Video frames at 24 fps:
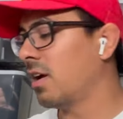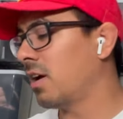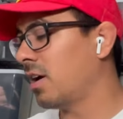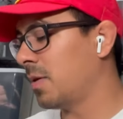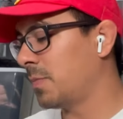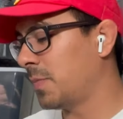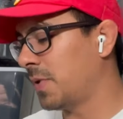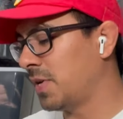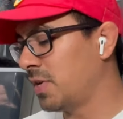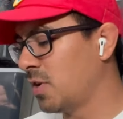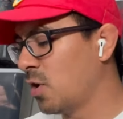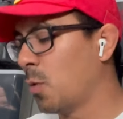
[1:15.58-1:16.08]

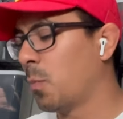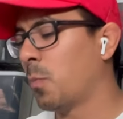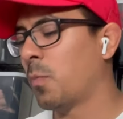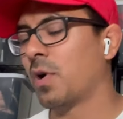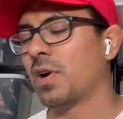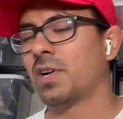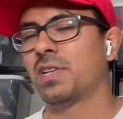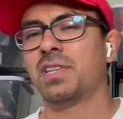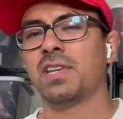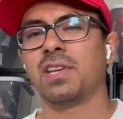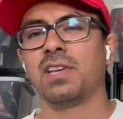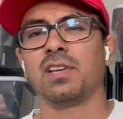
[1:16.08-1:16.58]
in no
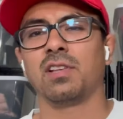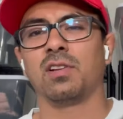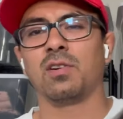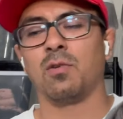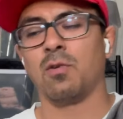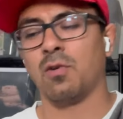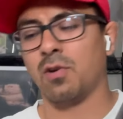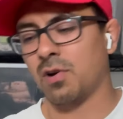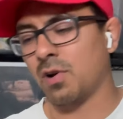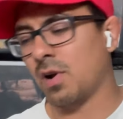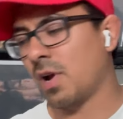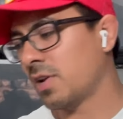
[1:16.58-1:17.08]
particular
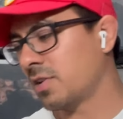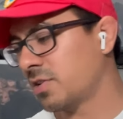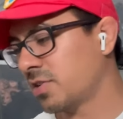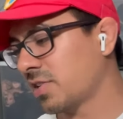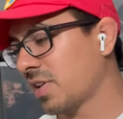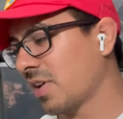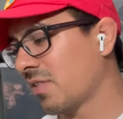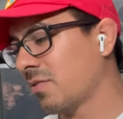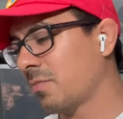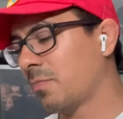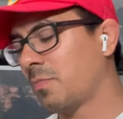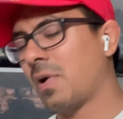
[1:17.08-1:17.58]
order, I just
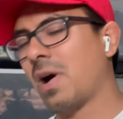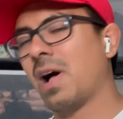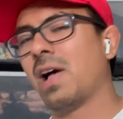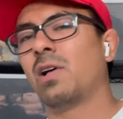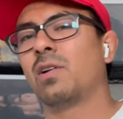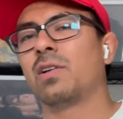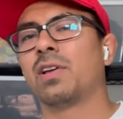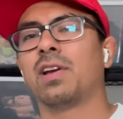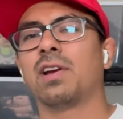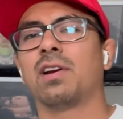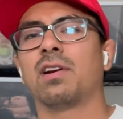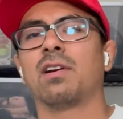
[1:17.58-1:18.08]
have a pile
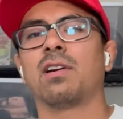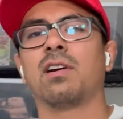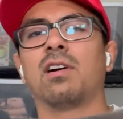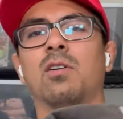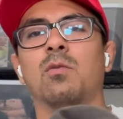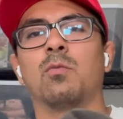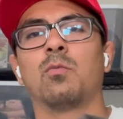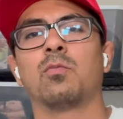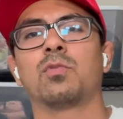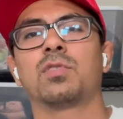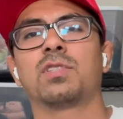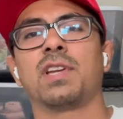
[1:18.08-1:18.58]
here.
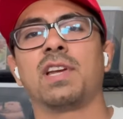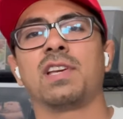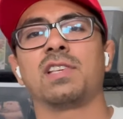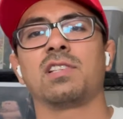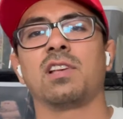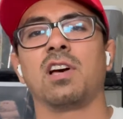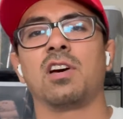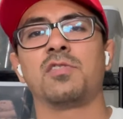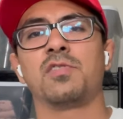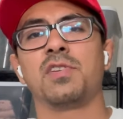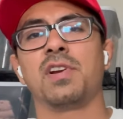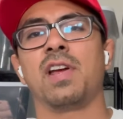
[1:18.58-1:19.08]
Today's
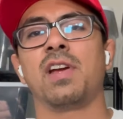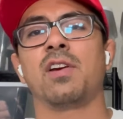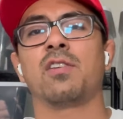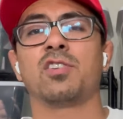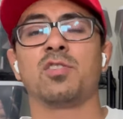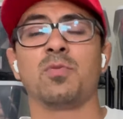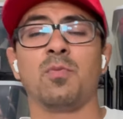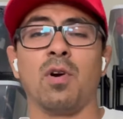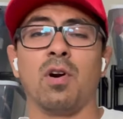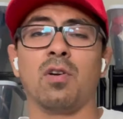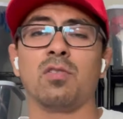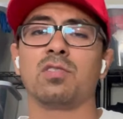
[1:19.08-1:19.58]
laundry day or
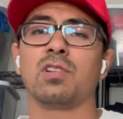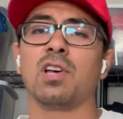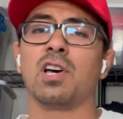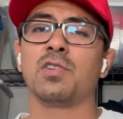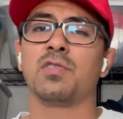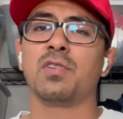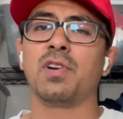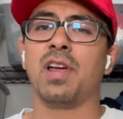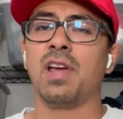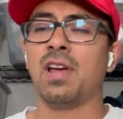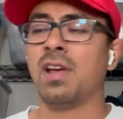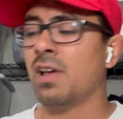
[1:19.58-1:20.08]
tomorrow's
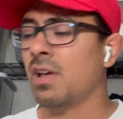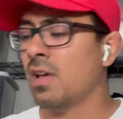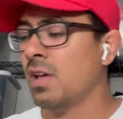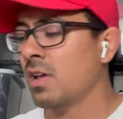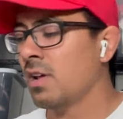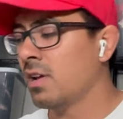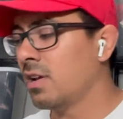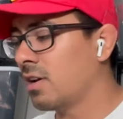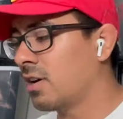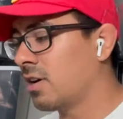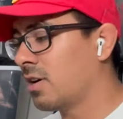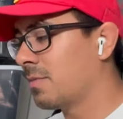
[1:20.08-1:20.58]
laundry day.
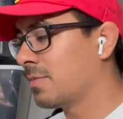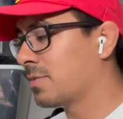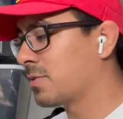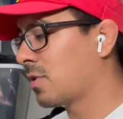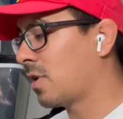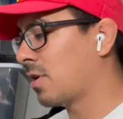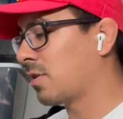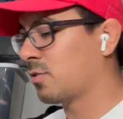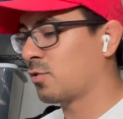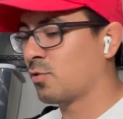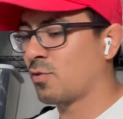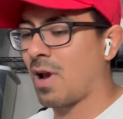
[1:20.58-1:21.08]
So
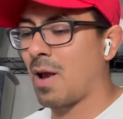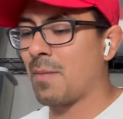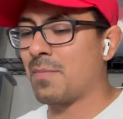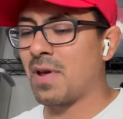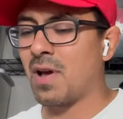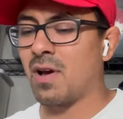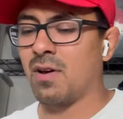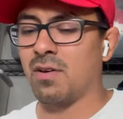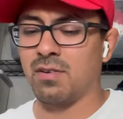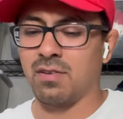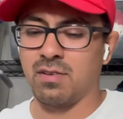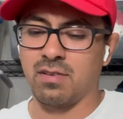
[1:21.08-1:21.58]
I grabbed
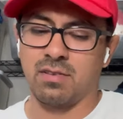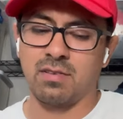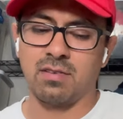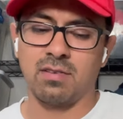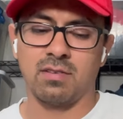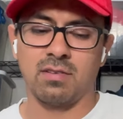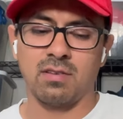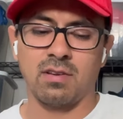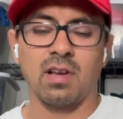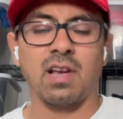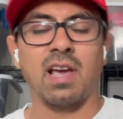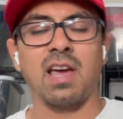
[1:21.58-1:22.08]

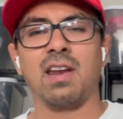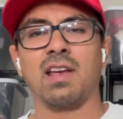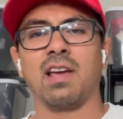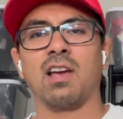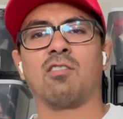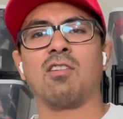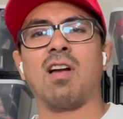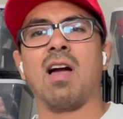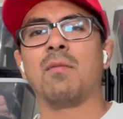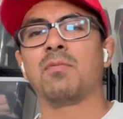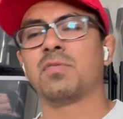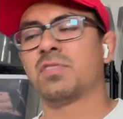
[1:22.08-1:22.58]

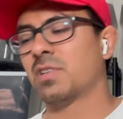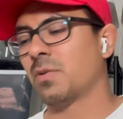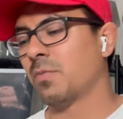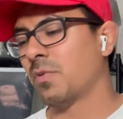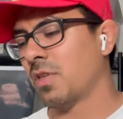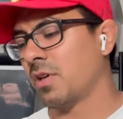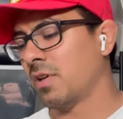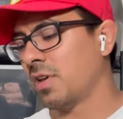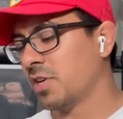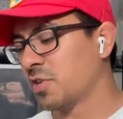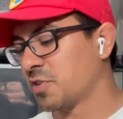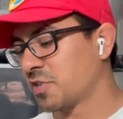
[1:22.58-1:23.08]
some of
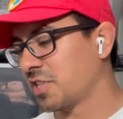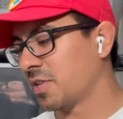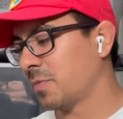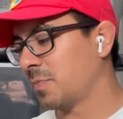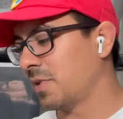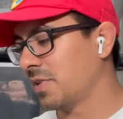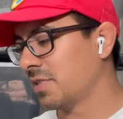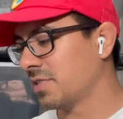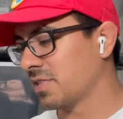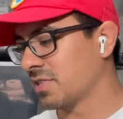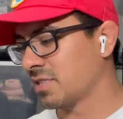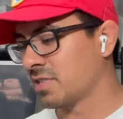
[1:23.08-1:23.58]
the interesting
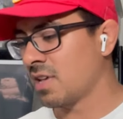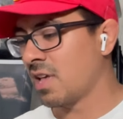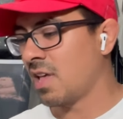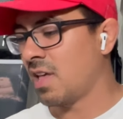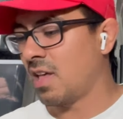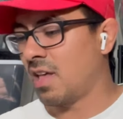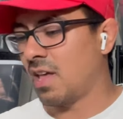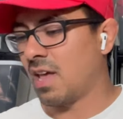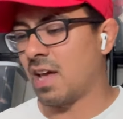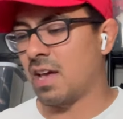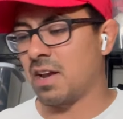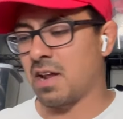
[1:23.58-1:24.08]
pieces
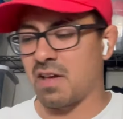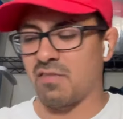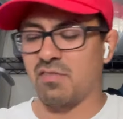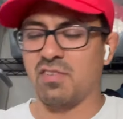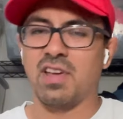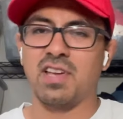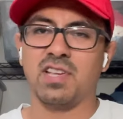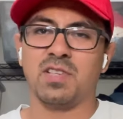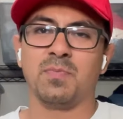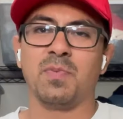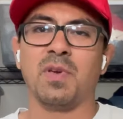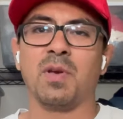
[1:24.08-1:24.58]
and I have a
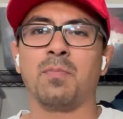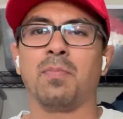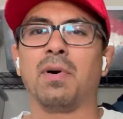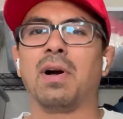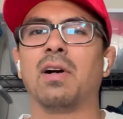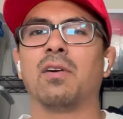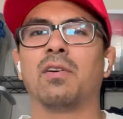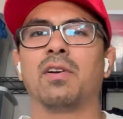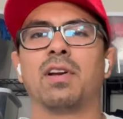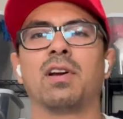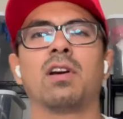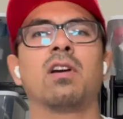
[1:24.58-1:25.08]
nice big
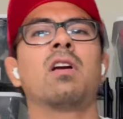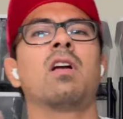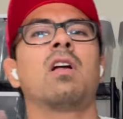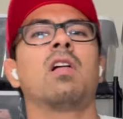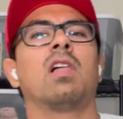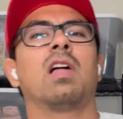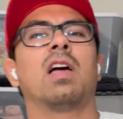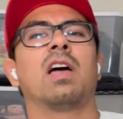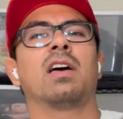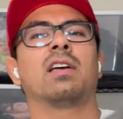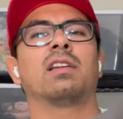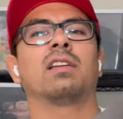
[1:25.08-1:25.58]
pile here
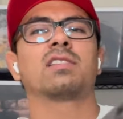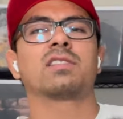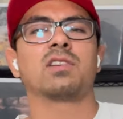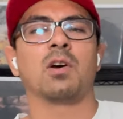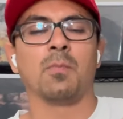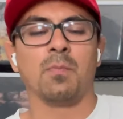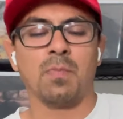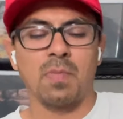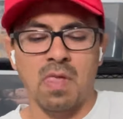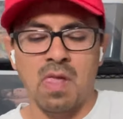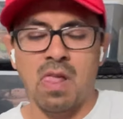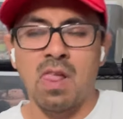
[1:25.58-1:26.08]
and let's go.
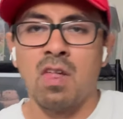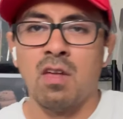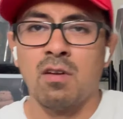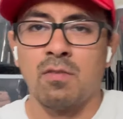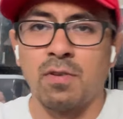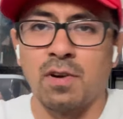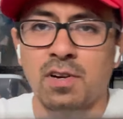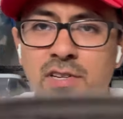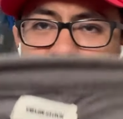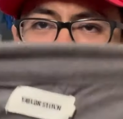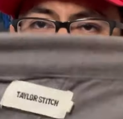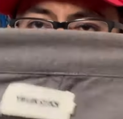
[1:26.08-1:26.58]

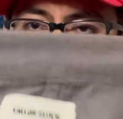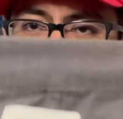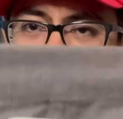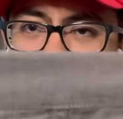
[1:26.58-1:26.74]
First item,